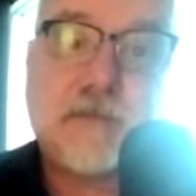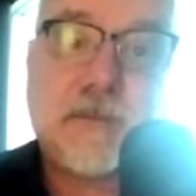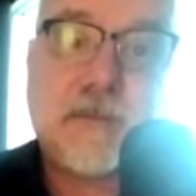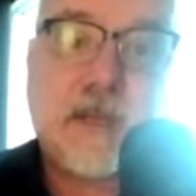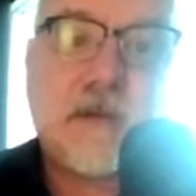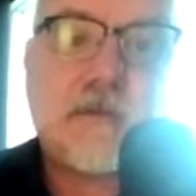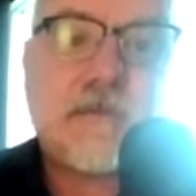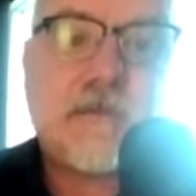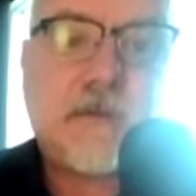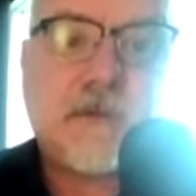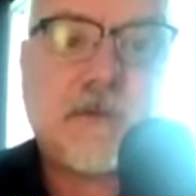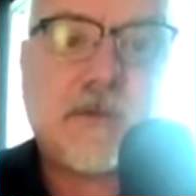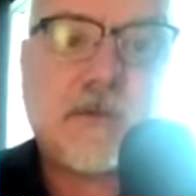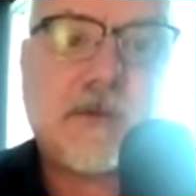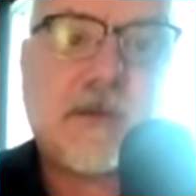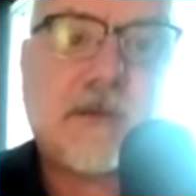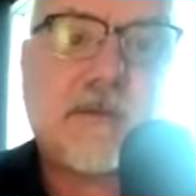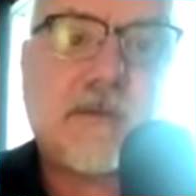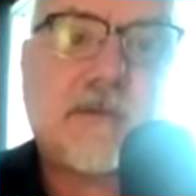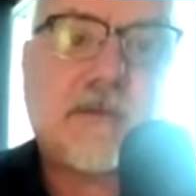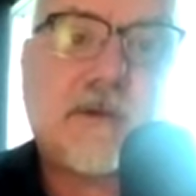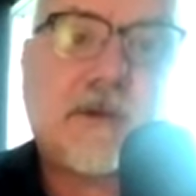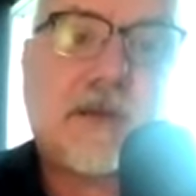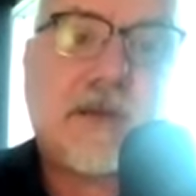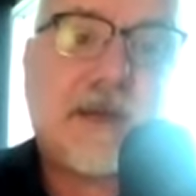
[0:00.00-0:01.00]
if you're
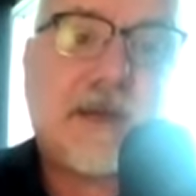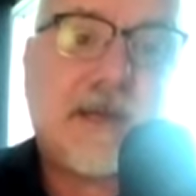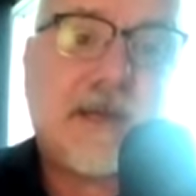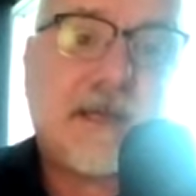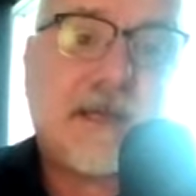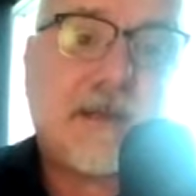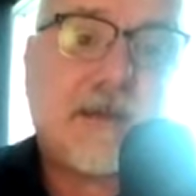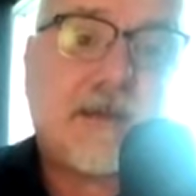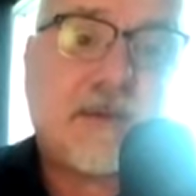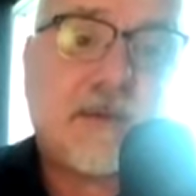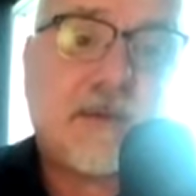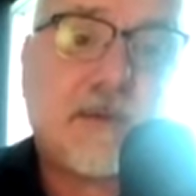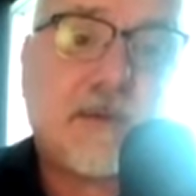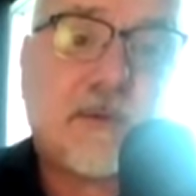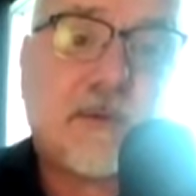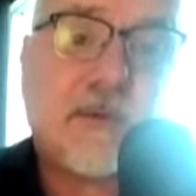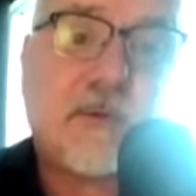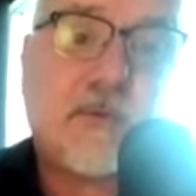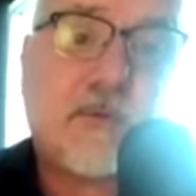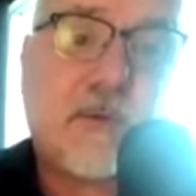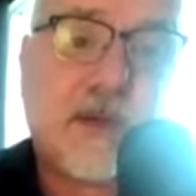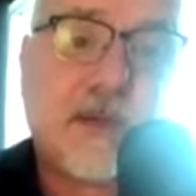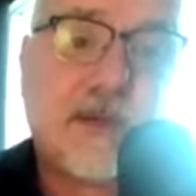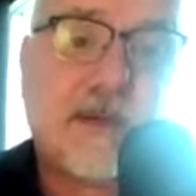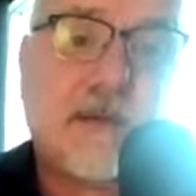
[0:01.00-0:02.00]
looking for kindness in the
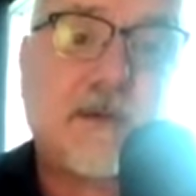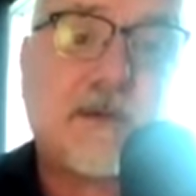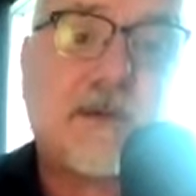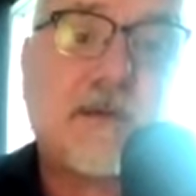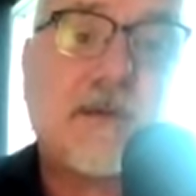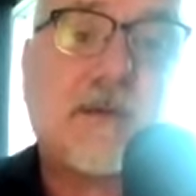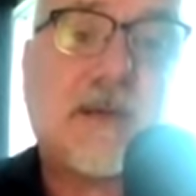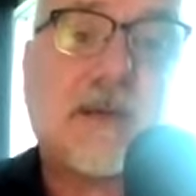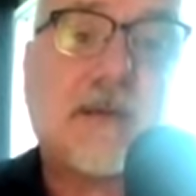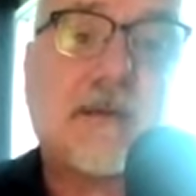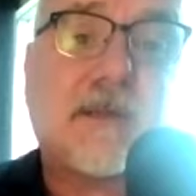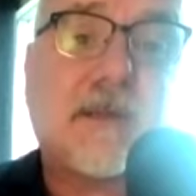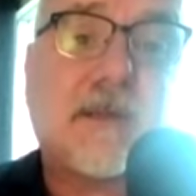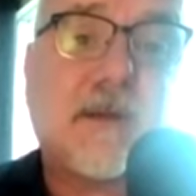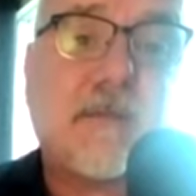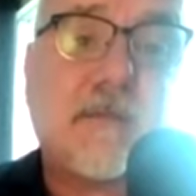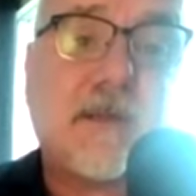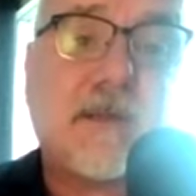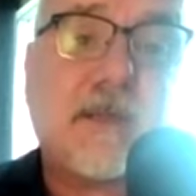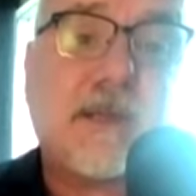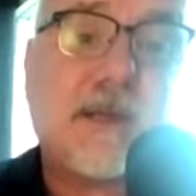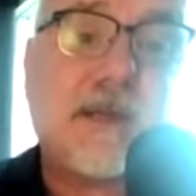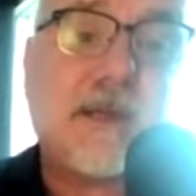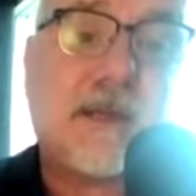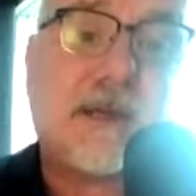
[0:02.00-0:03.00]
world, why aren't you out there
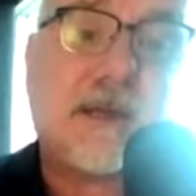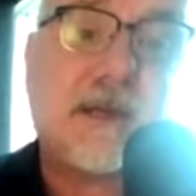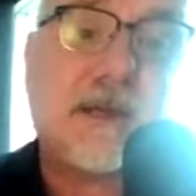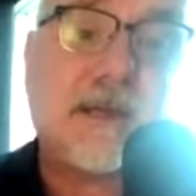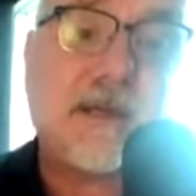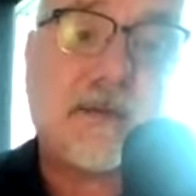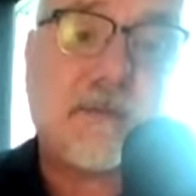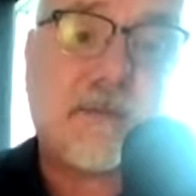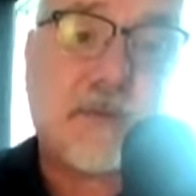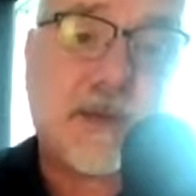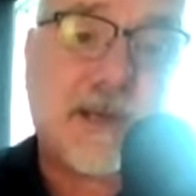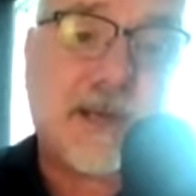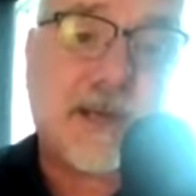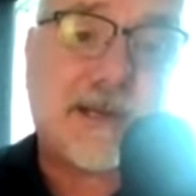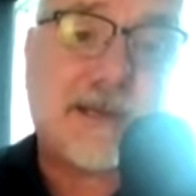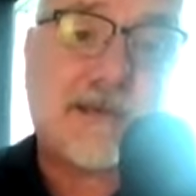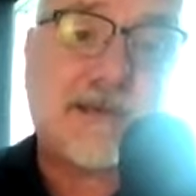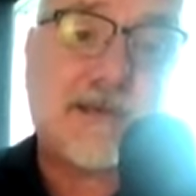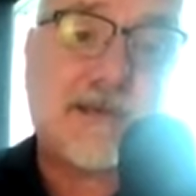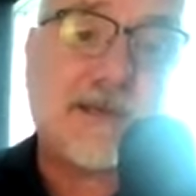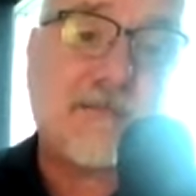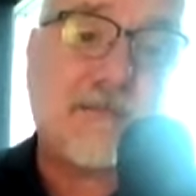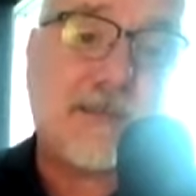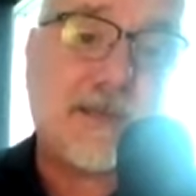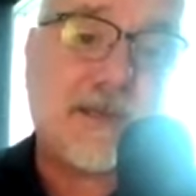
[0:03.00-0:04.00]
being kind and
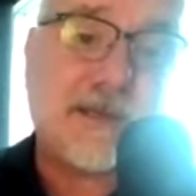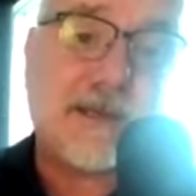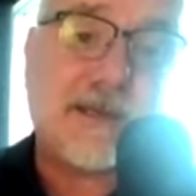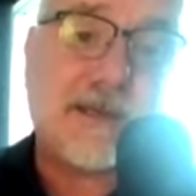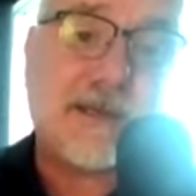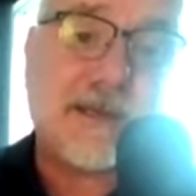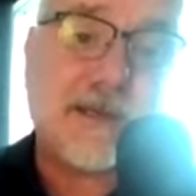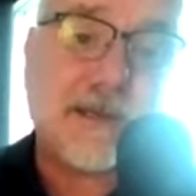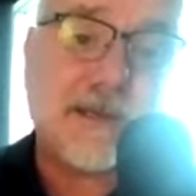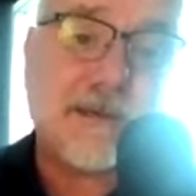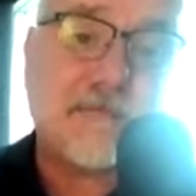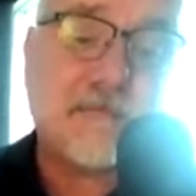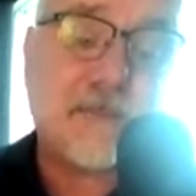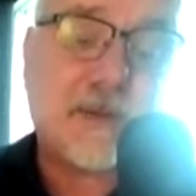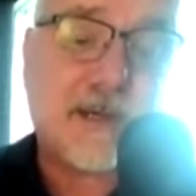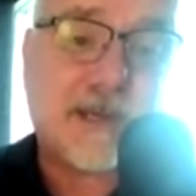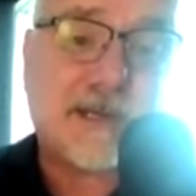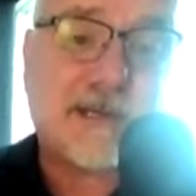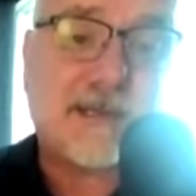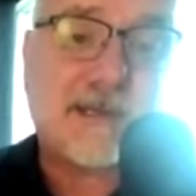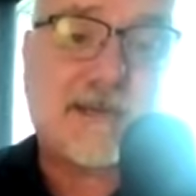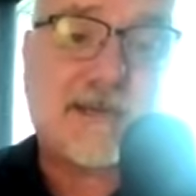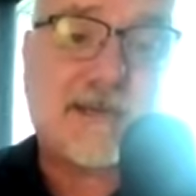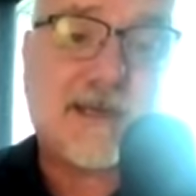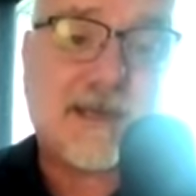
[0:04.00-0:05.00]
practicing being
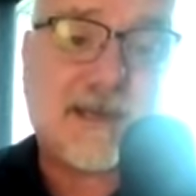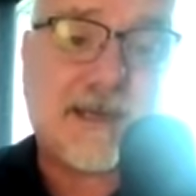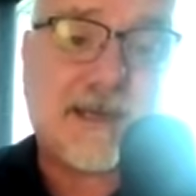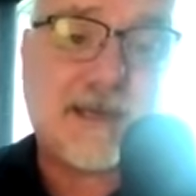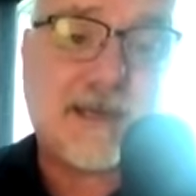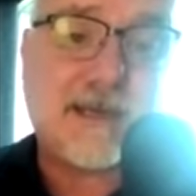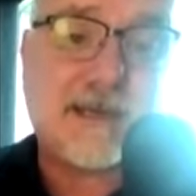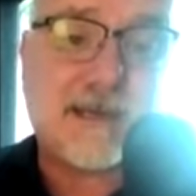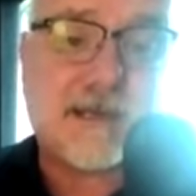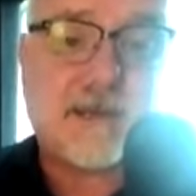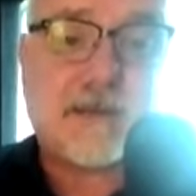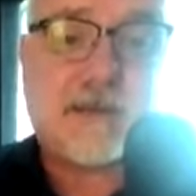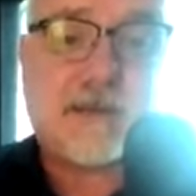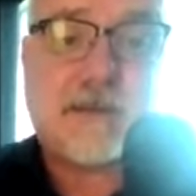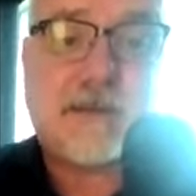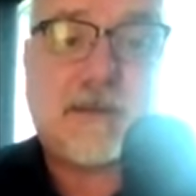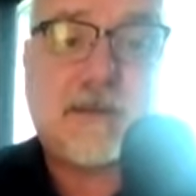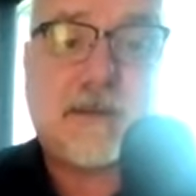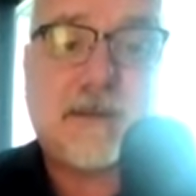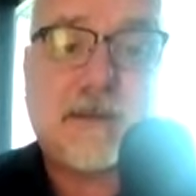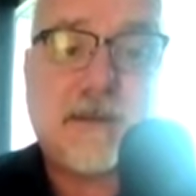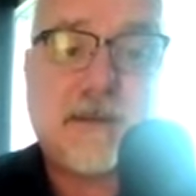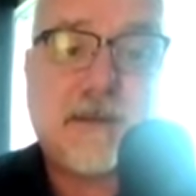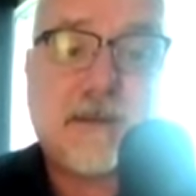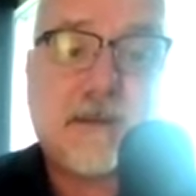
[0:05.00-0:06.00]
practicing kindness?
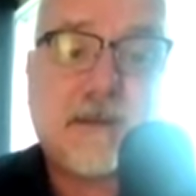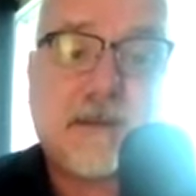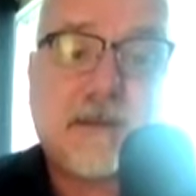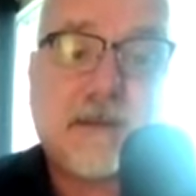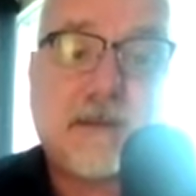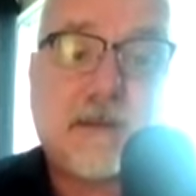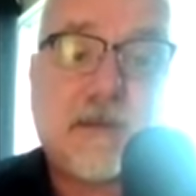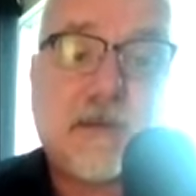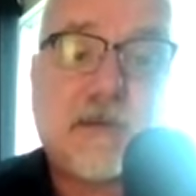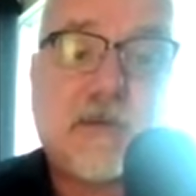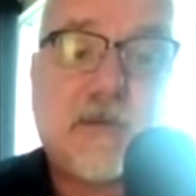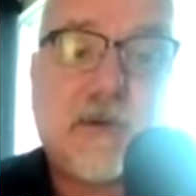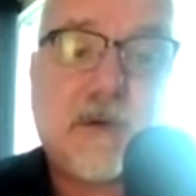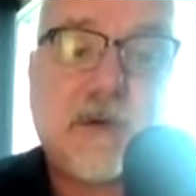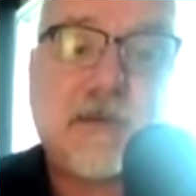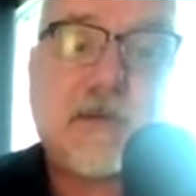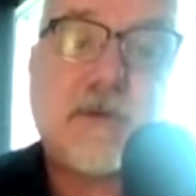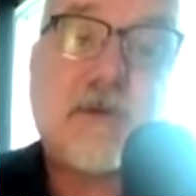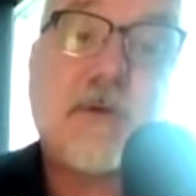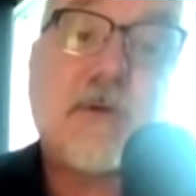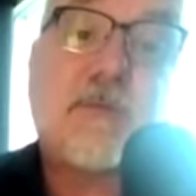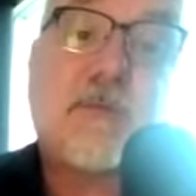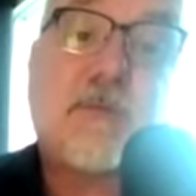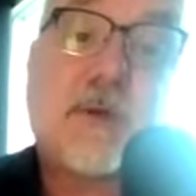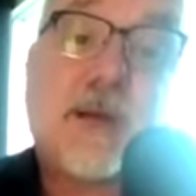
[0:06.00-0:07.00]

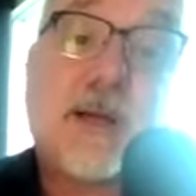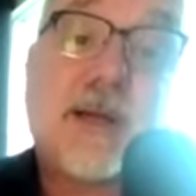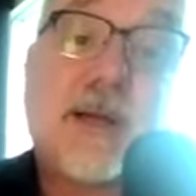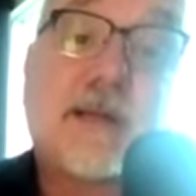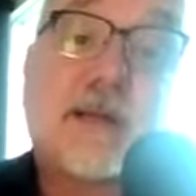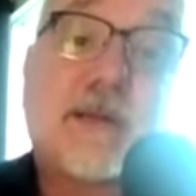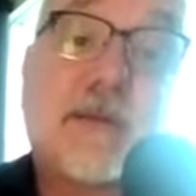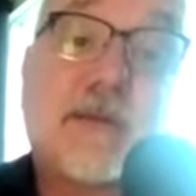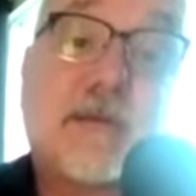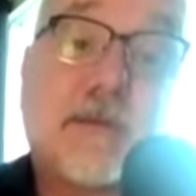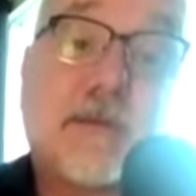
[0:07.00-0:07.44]
What you practice